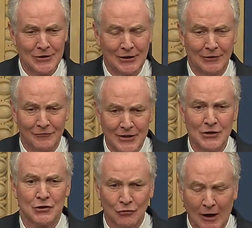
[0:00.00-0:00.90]
of this
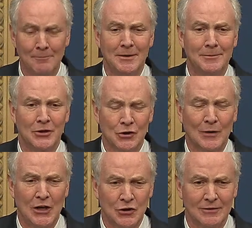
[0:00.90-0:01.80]
Trump
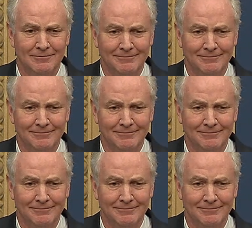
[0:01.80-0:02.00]
administration